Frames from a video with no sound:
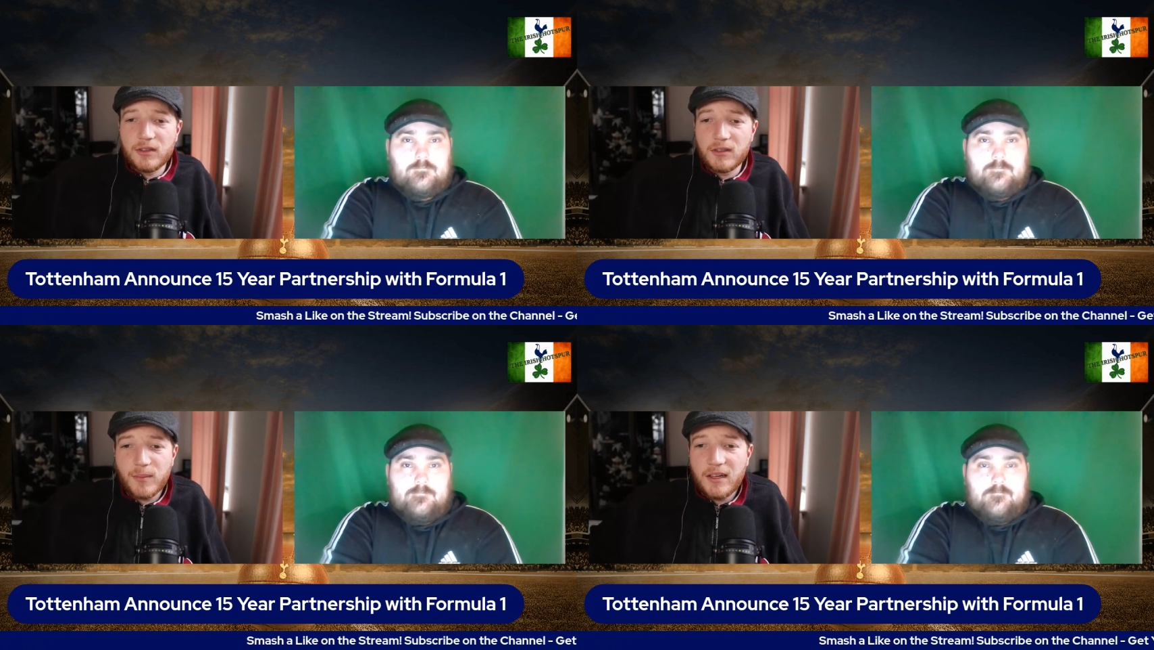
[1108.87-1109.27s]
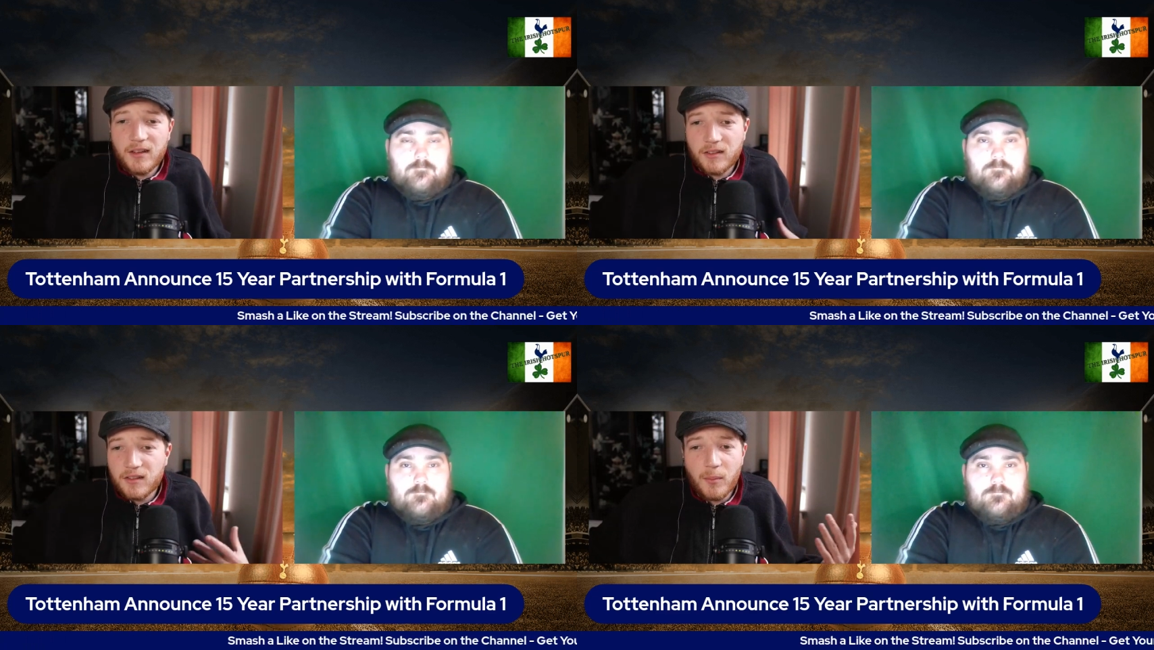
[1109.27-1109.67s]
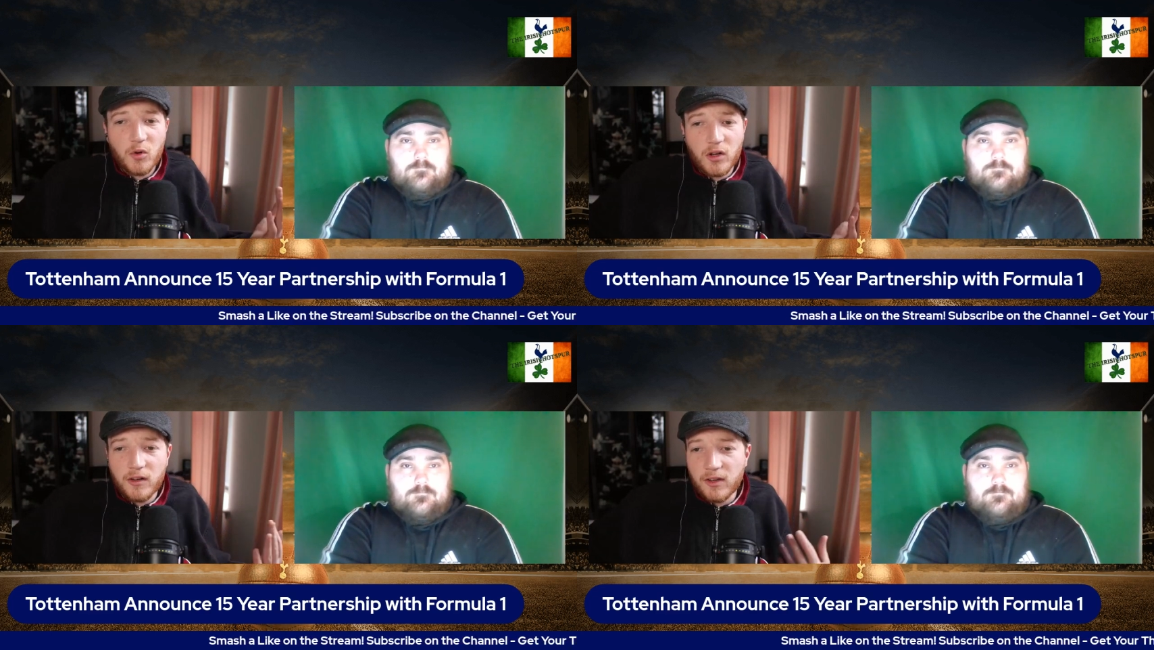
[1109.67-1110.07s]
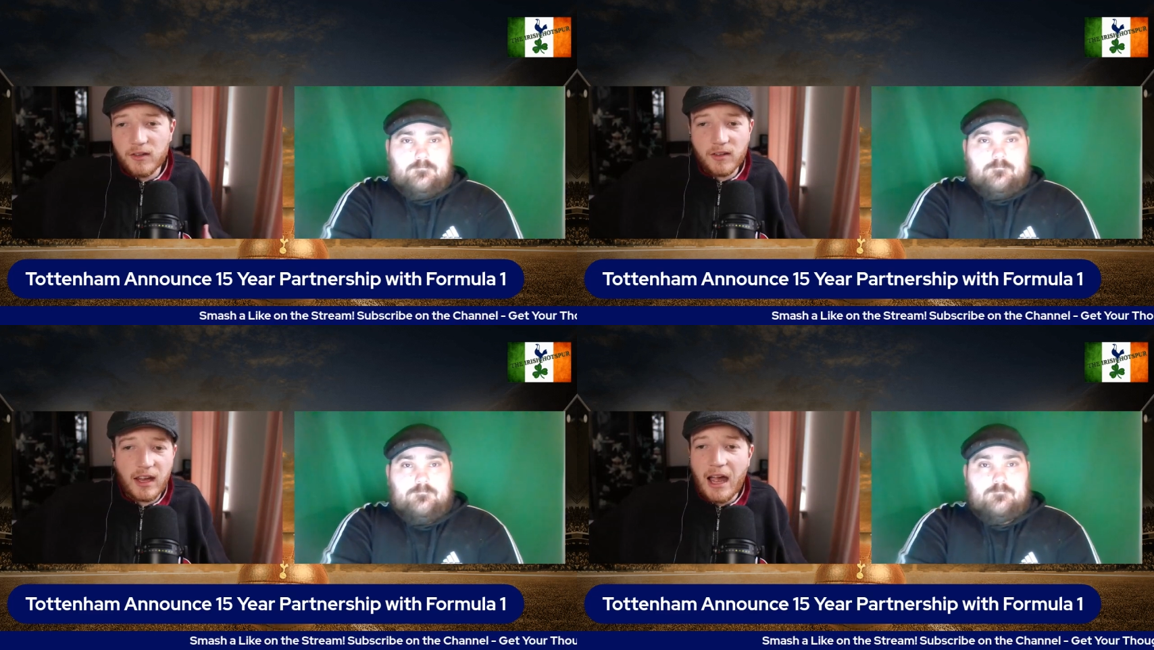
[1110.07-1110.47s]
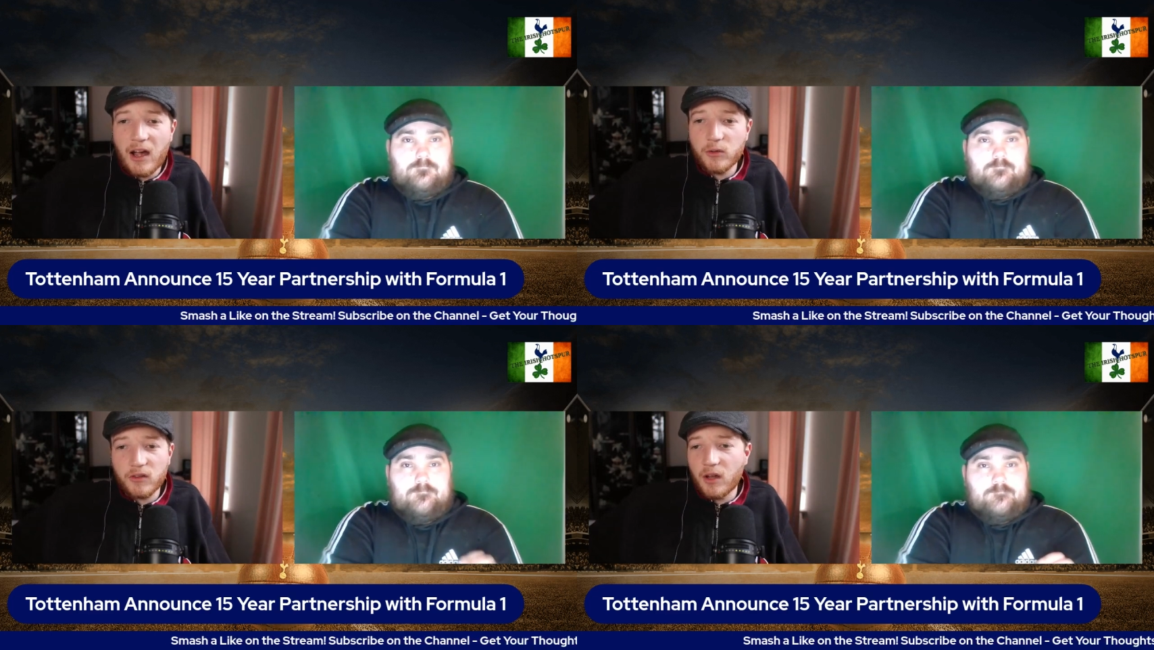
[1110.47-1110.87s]
Speaker 1: made his summary of his
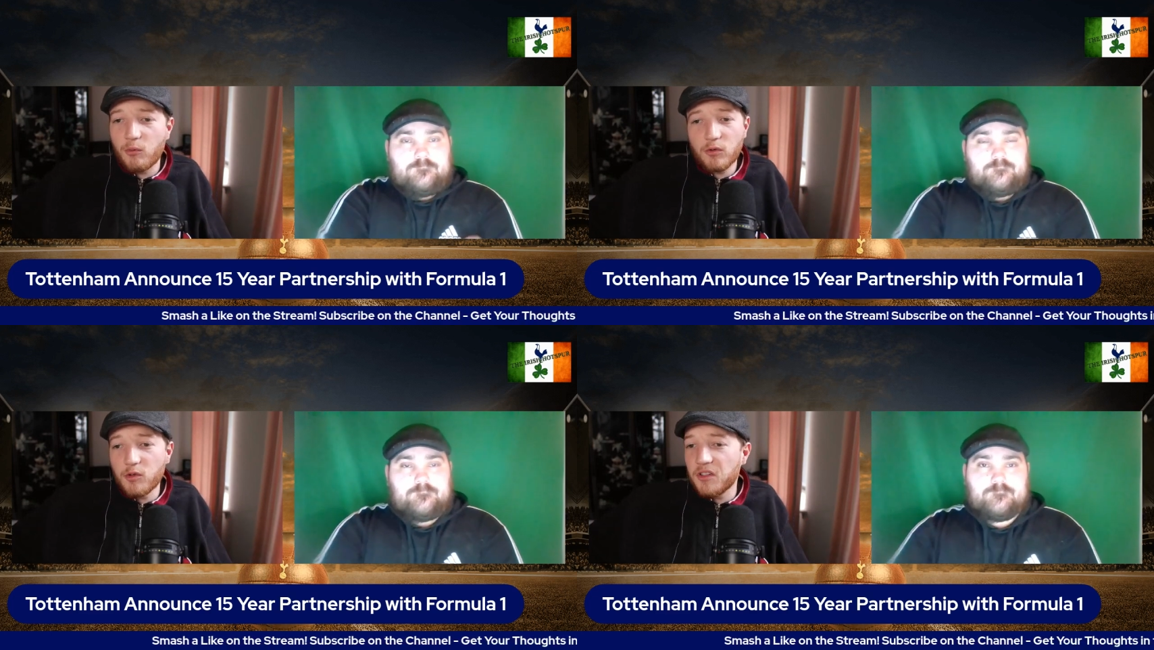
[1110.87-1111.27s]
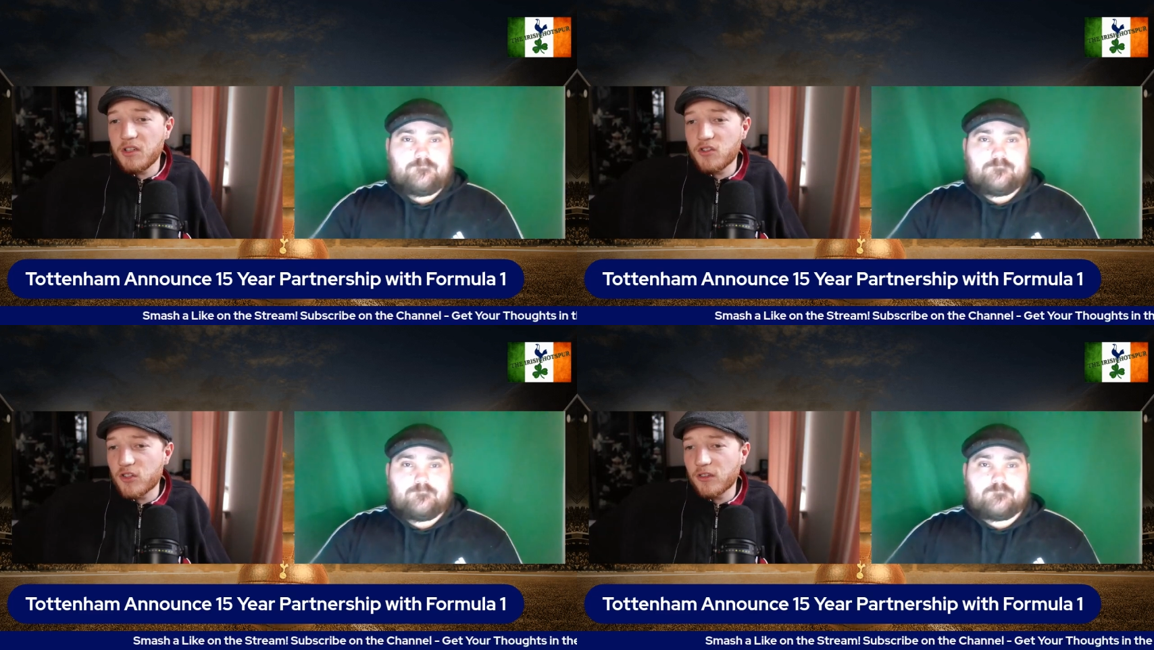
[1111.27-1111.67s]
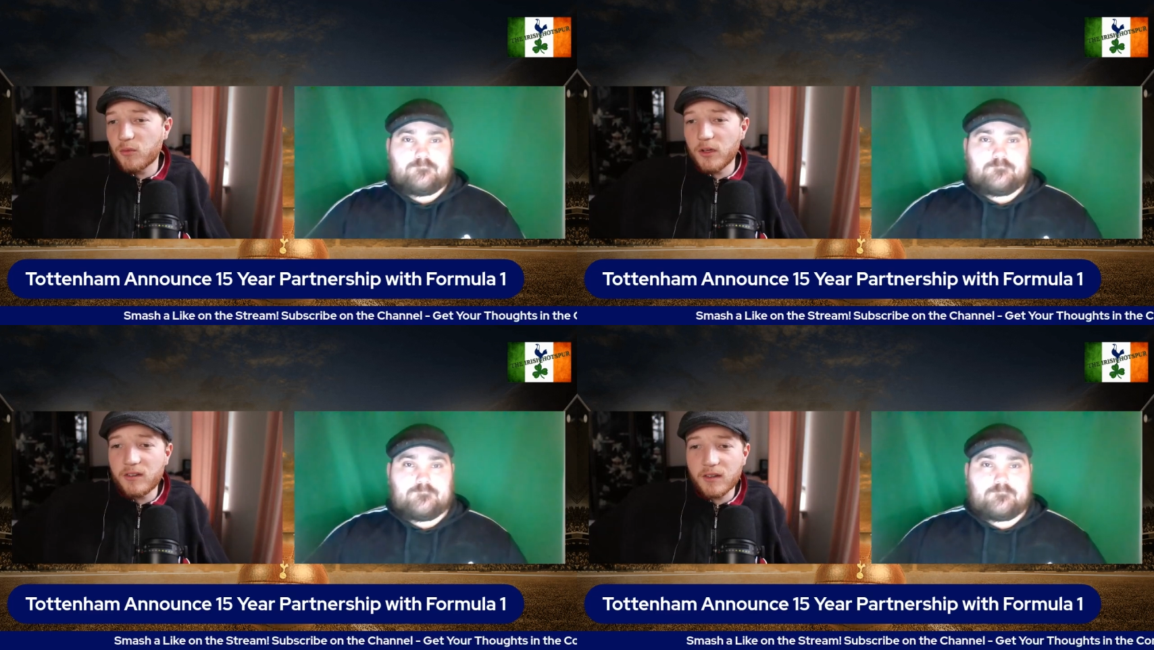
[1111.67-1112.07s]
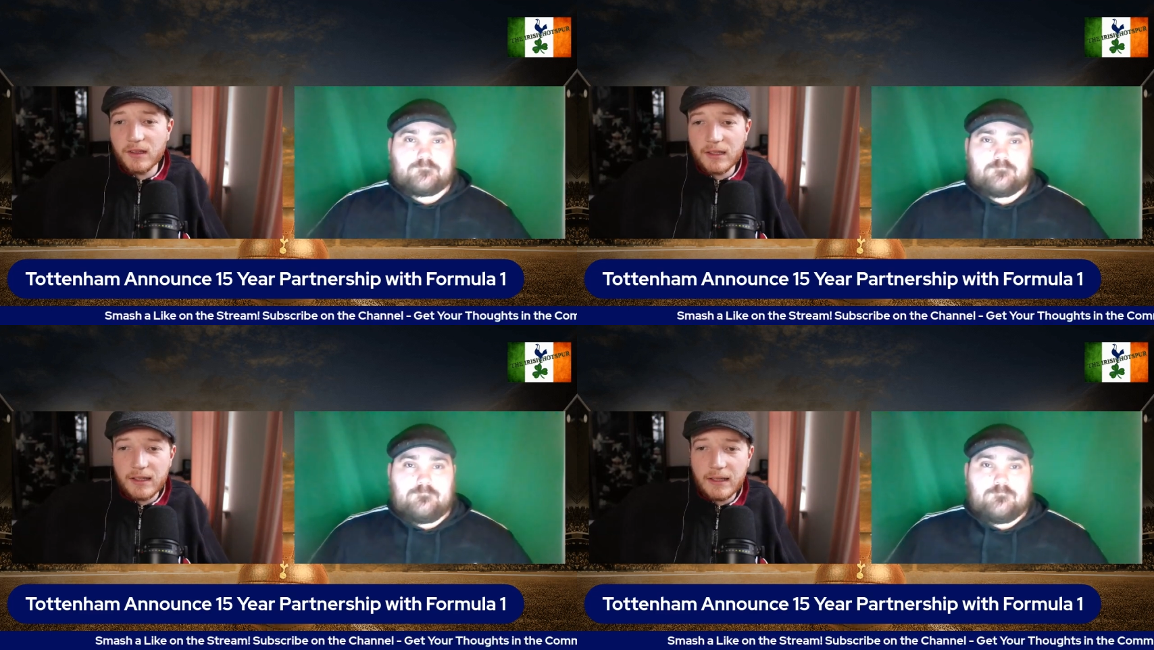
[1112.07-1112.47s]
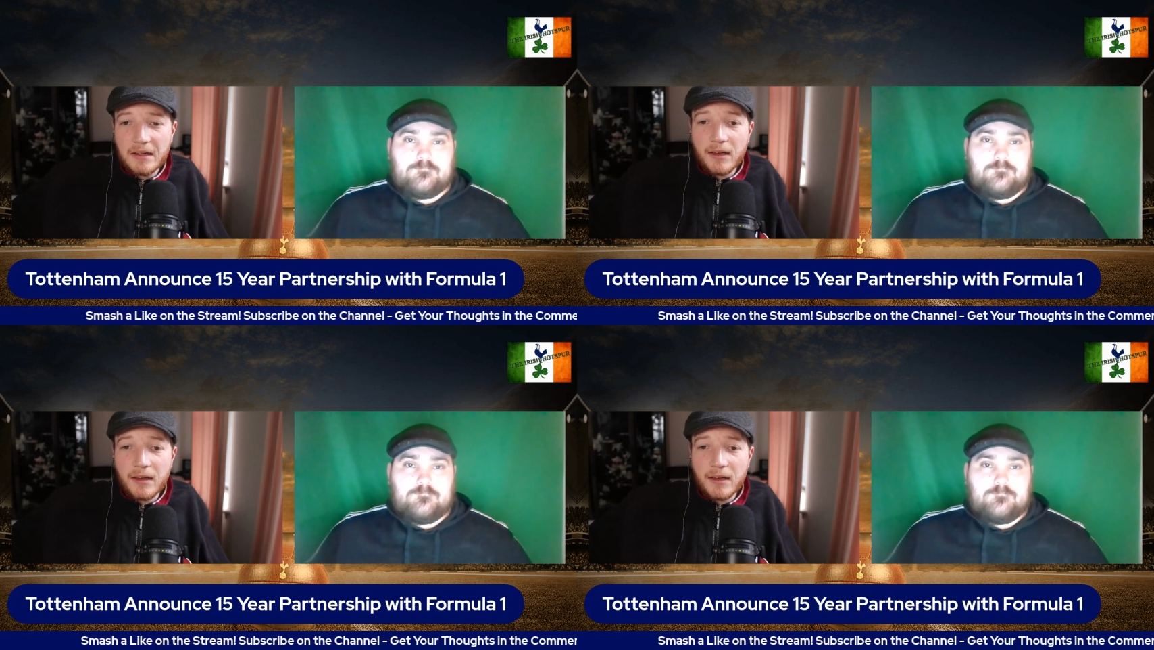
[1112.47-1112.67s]
accounts that were released just recently,